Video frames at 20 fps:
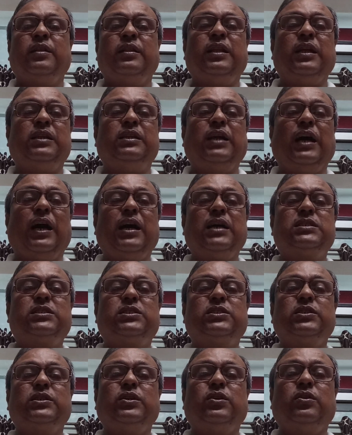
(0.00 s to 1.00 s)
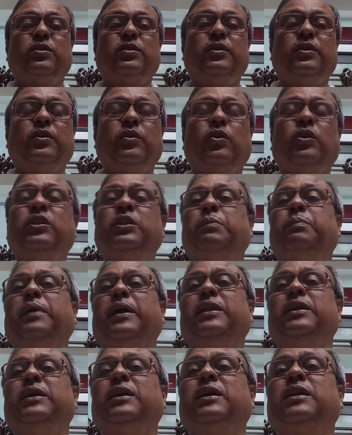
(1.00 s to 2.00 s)
the dust on the
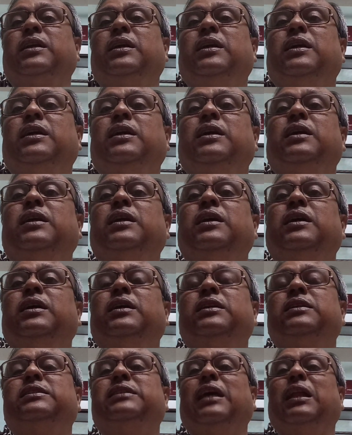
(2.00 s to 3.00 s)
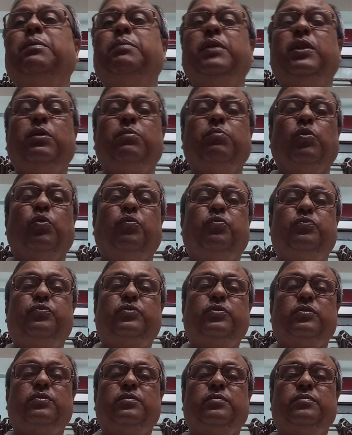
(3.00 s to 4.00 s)
barrier shall be
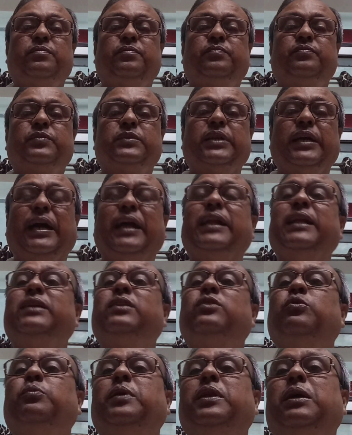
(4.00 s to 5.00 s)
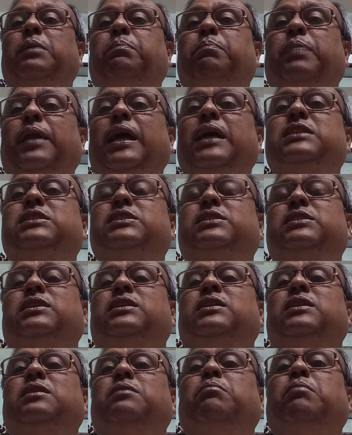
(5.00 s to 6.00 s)
removed and to be replaced
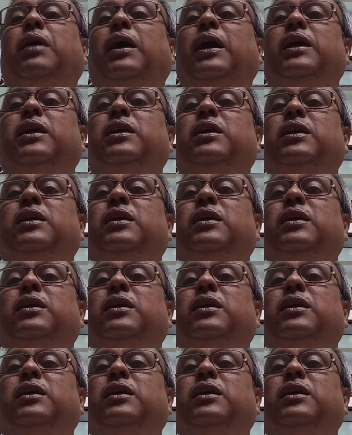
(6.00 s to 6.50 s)
by